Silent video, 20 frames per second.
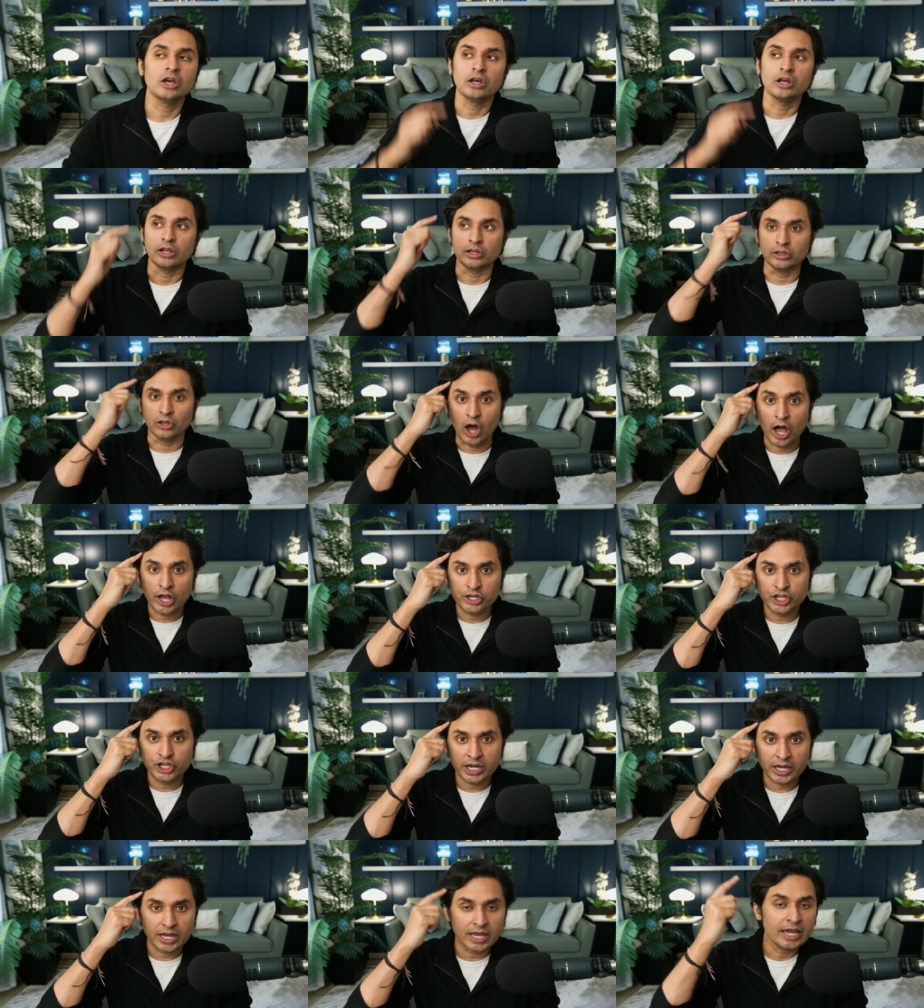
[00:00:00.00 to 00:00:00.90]

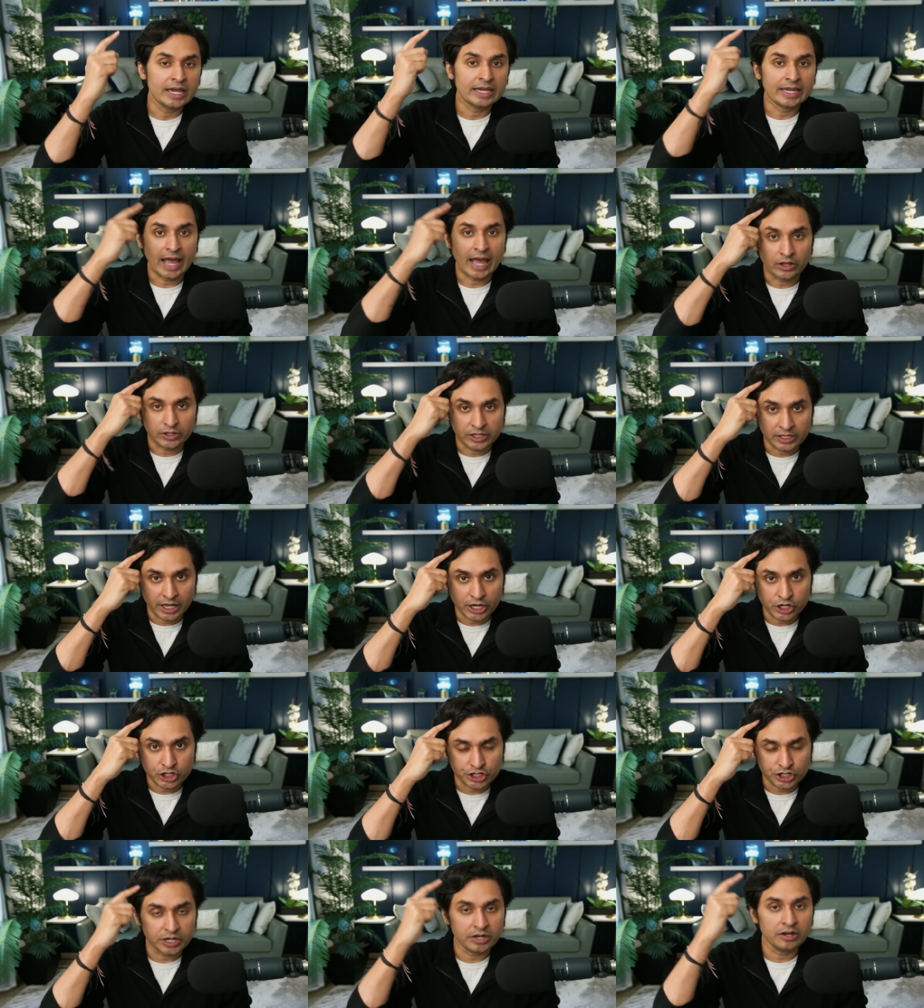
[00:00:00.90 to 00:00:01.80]
Logic,
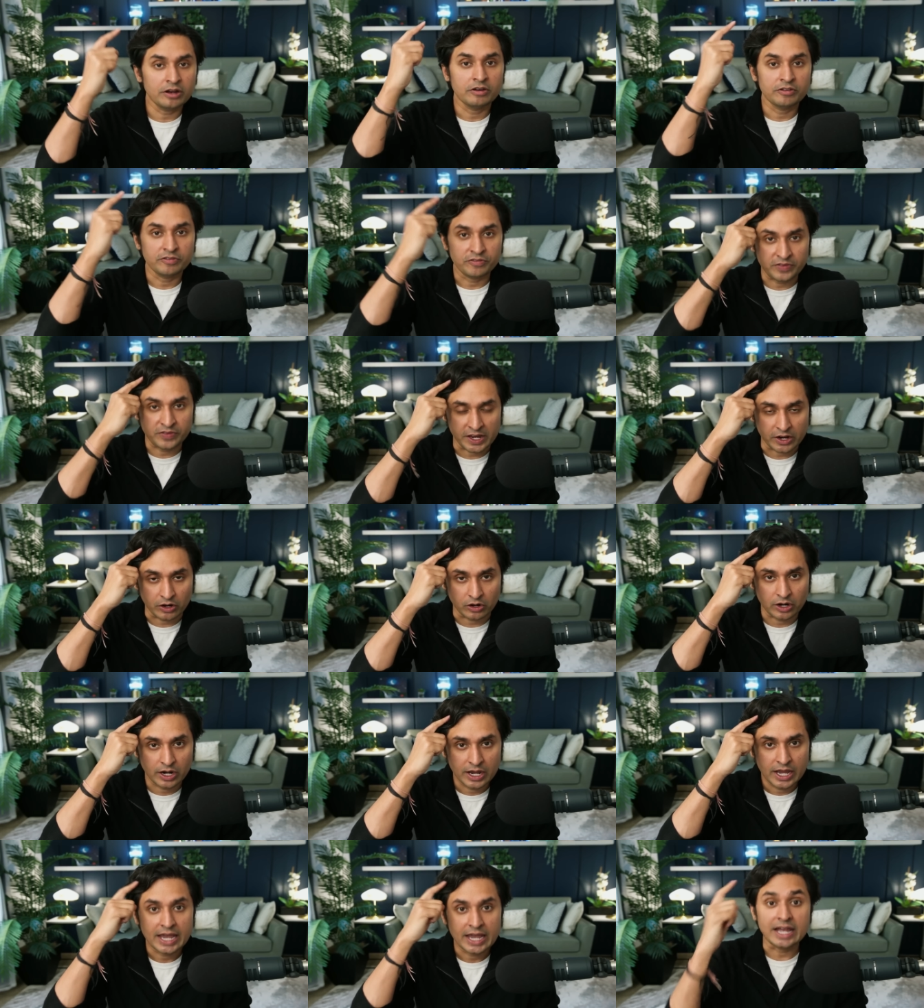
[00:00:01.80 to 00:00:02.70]
calculation, fear.
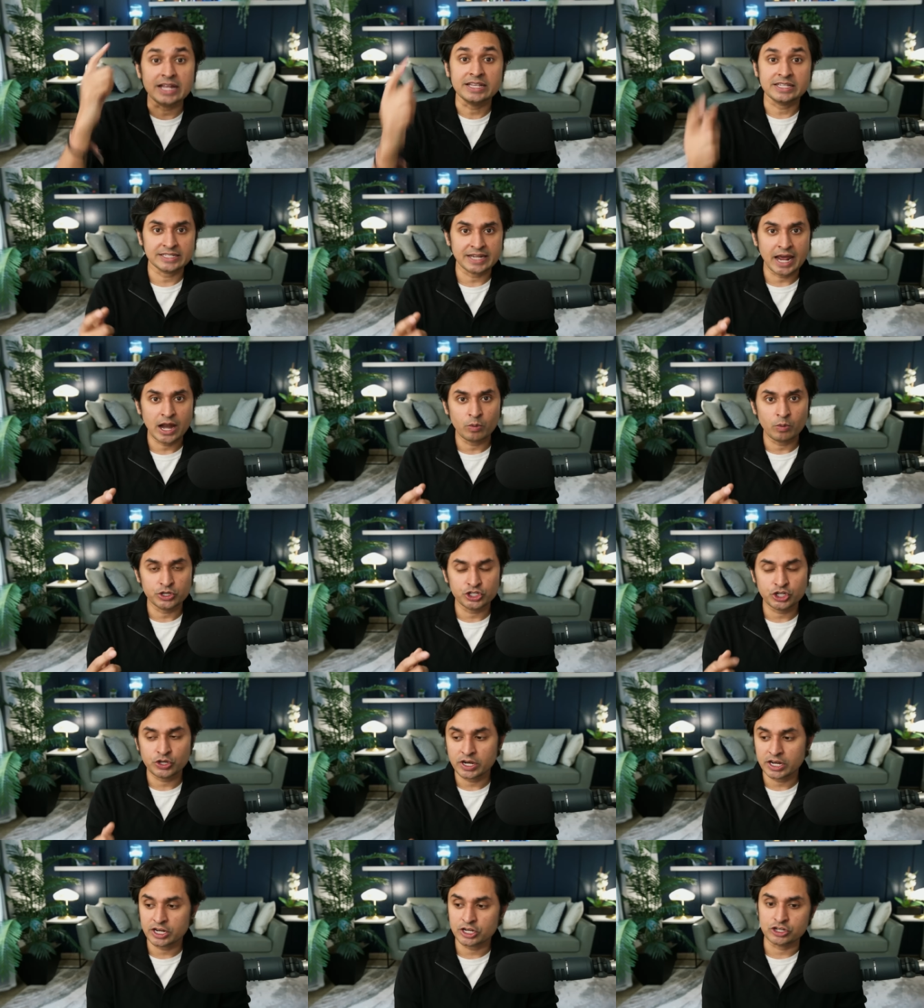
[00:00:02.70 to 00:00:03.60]
Instead, what
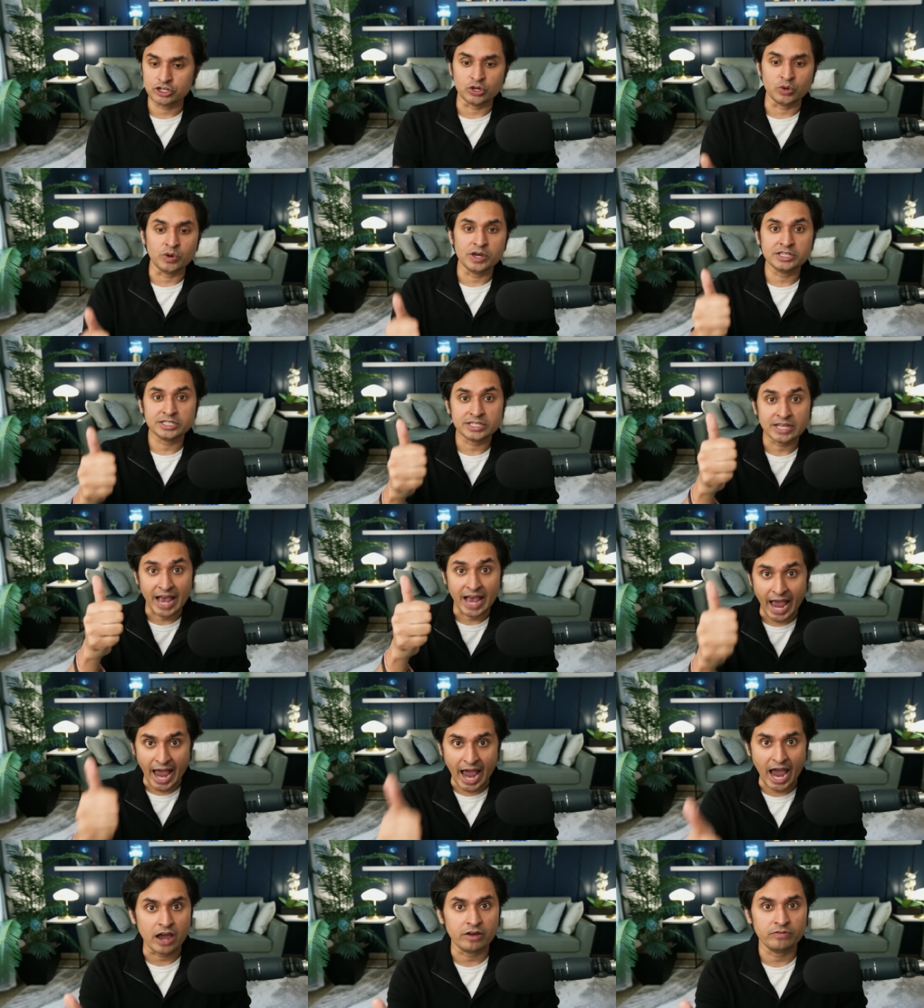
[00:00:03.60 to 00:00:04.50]
you need to do is
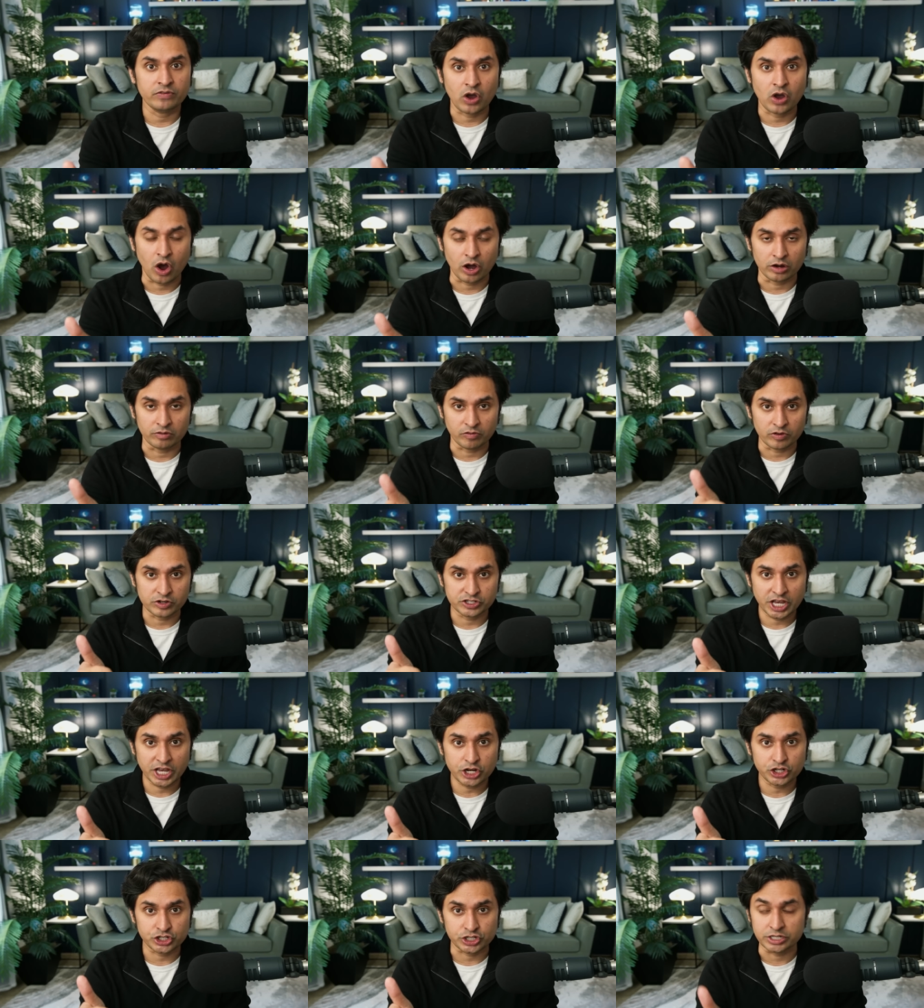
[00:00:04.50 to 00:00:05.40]
have
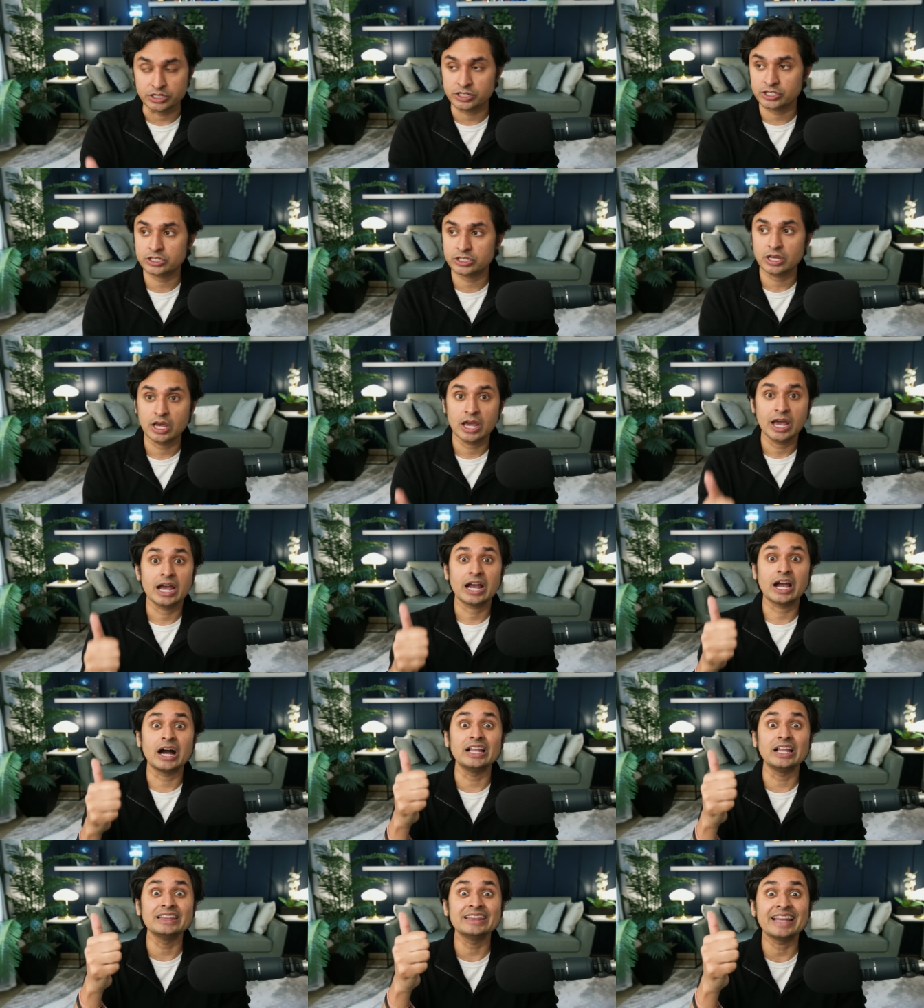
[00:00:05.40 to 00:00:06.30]
conversations,
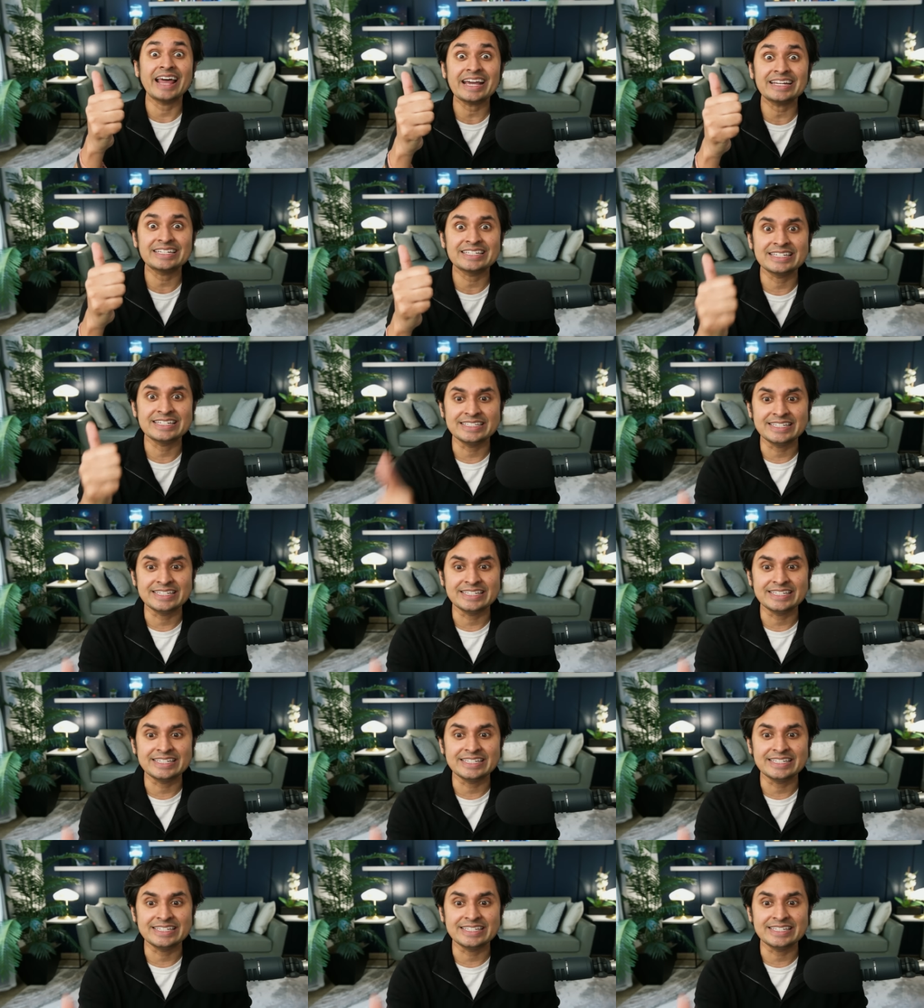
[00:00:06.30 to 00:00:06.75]
collect